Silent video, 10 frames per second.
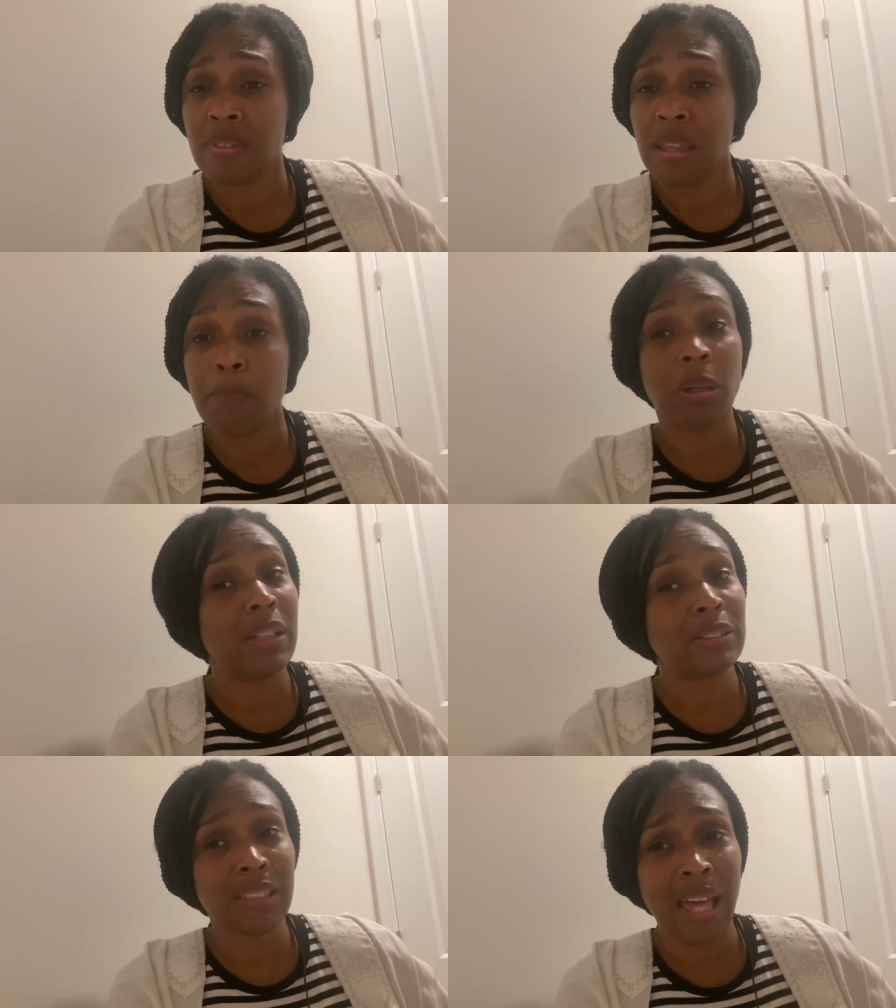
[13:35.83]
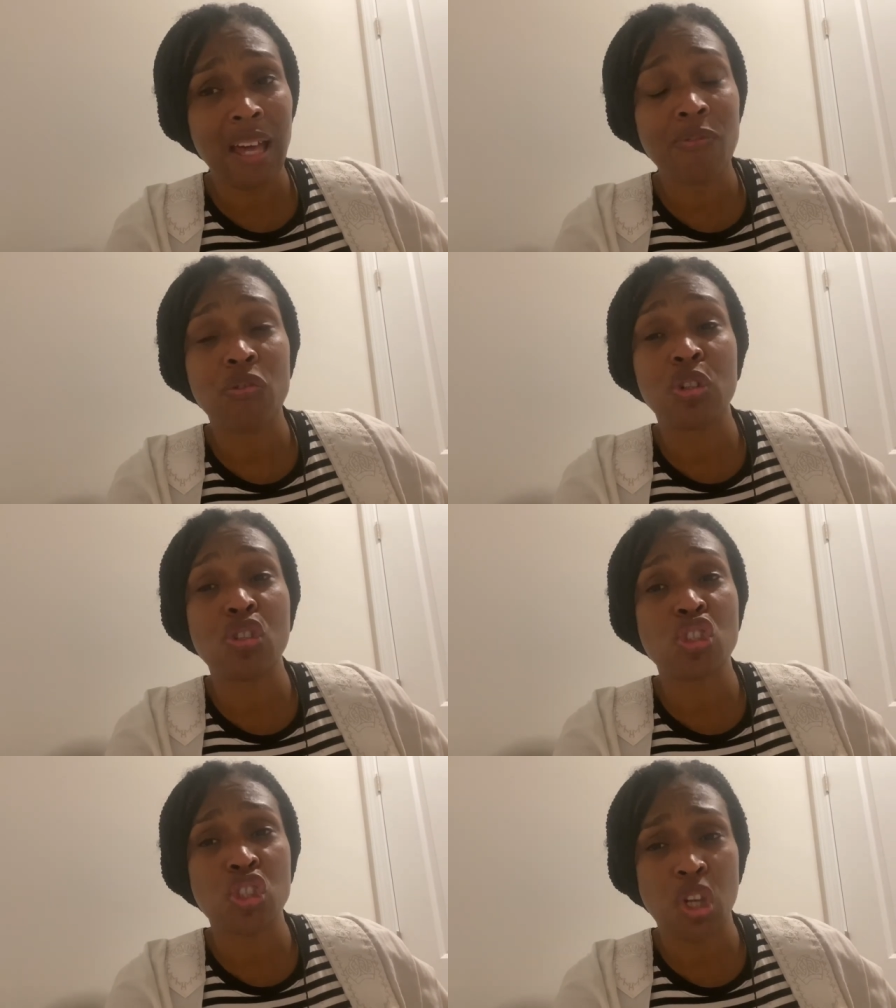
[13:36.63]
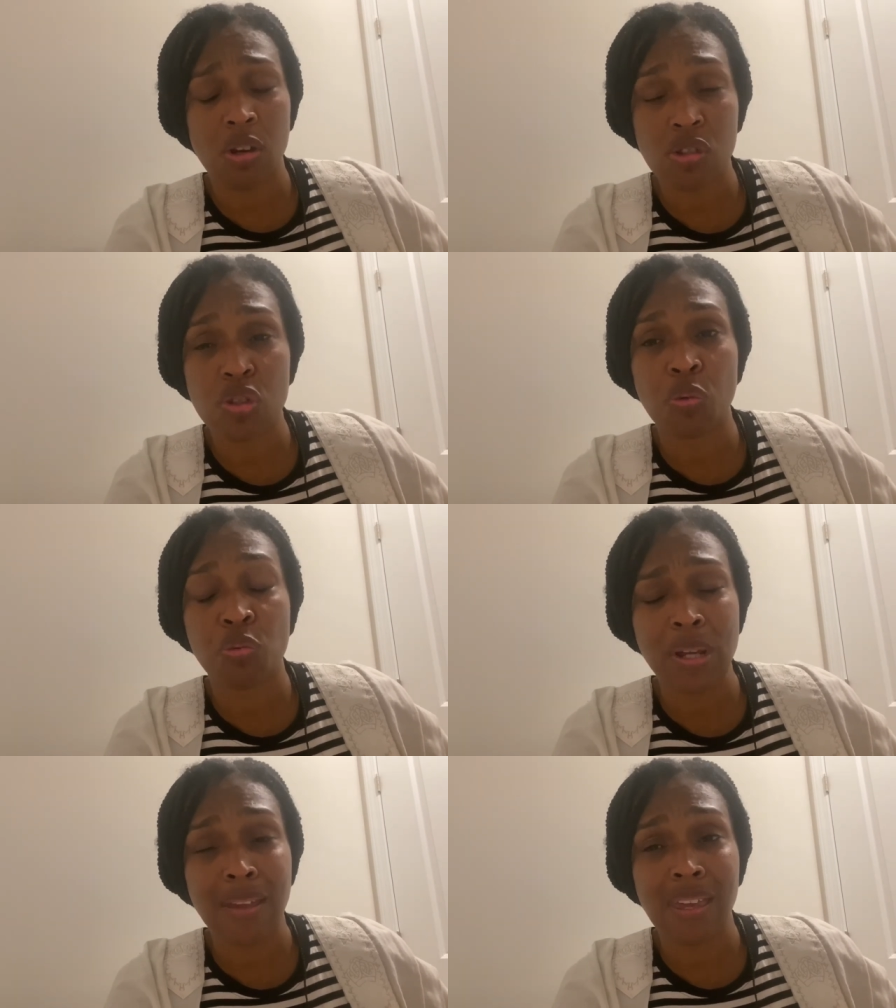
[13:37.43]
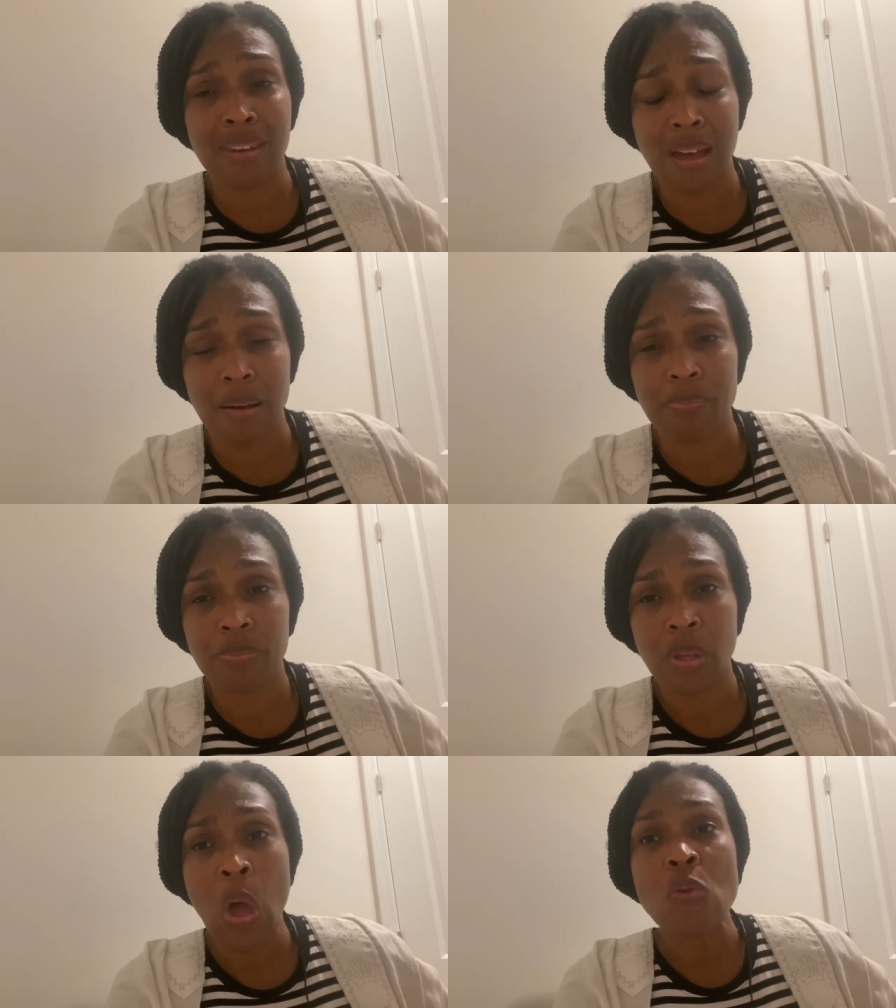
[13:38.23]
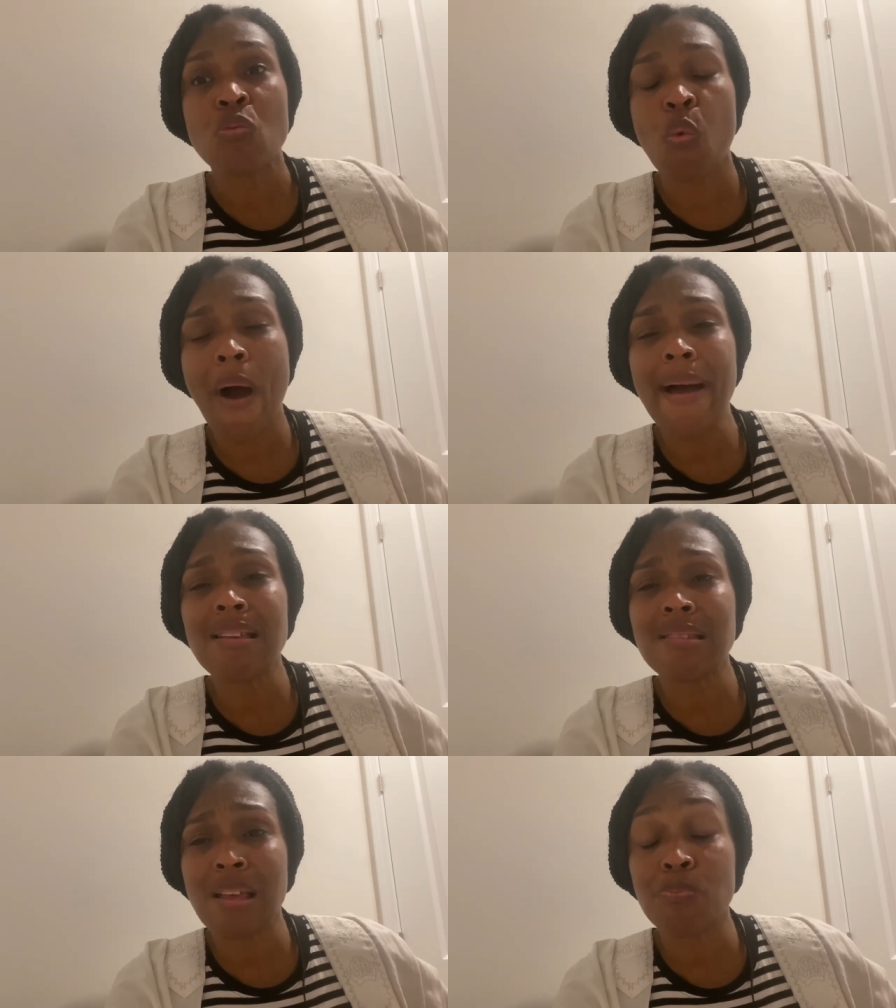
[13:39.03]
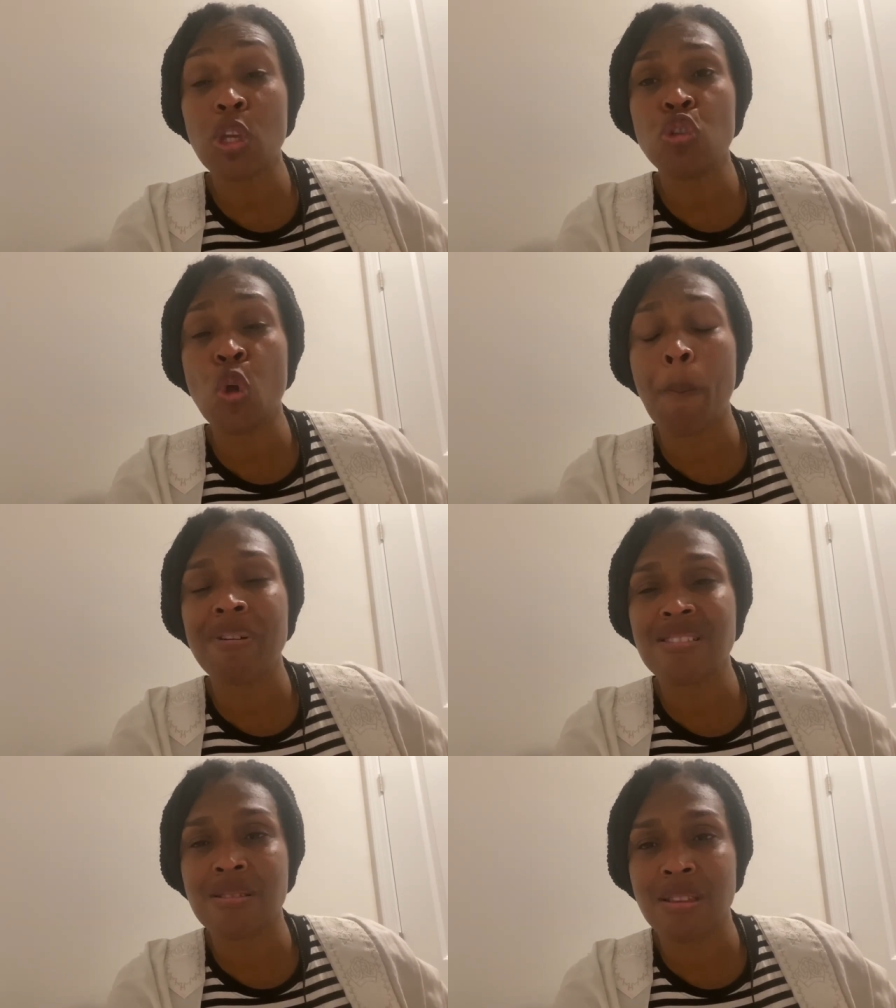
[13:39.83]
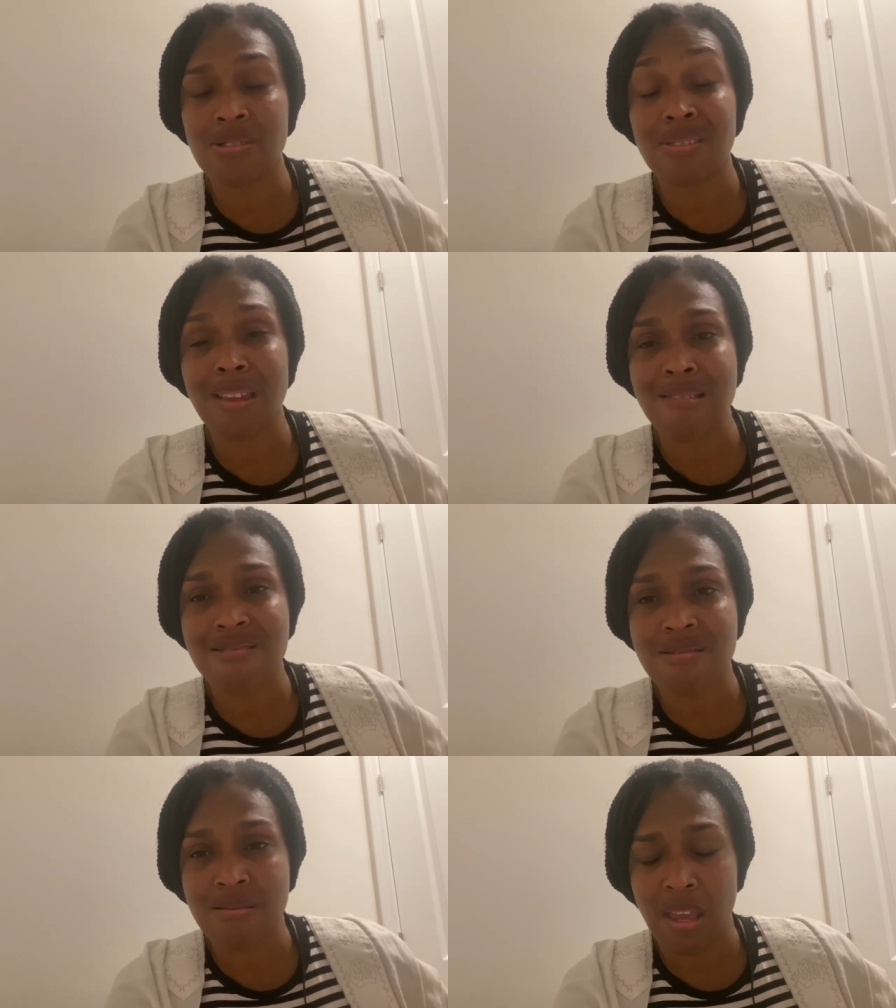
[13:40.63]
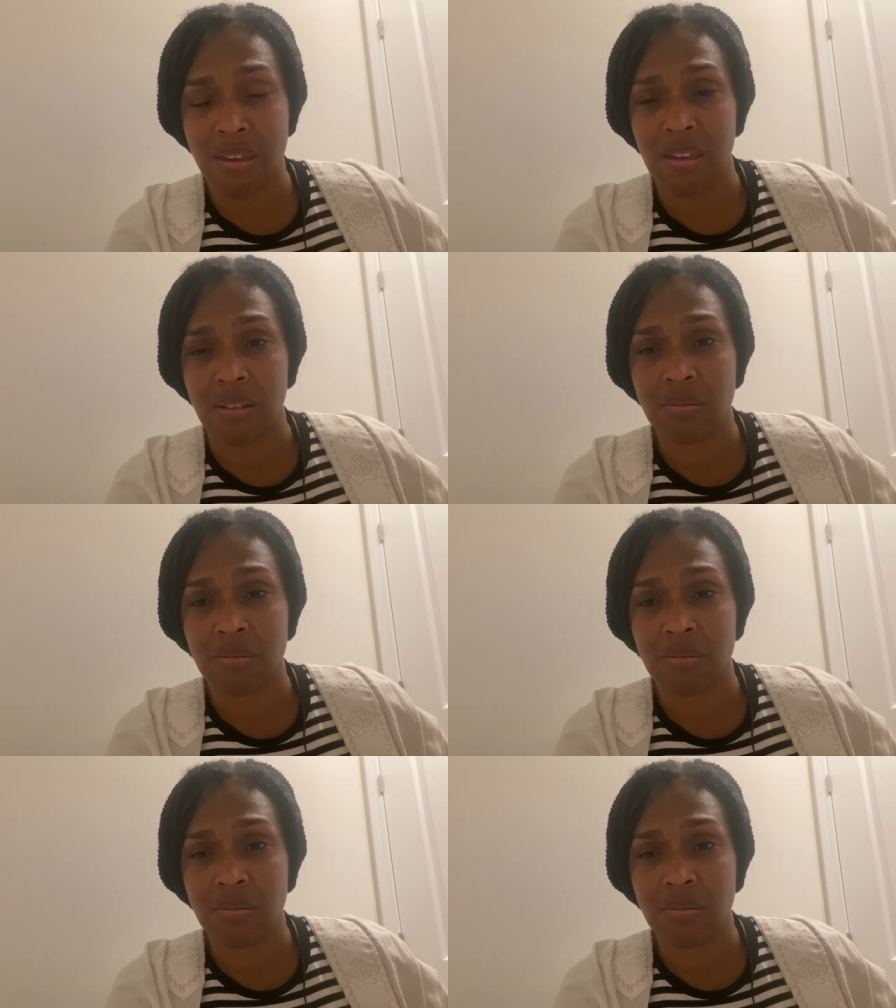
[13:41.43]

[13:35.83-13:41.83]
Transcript: But it's time for the church to waken up. Rise up in your position and stand.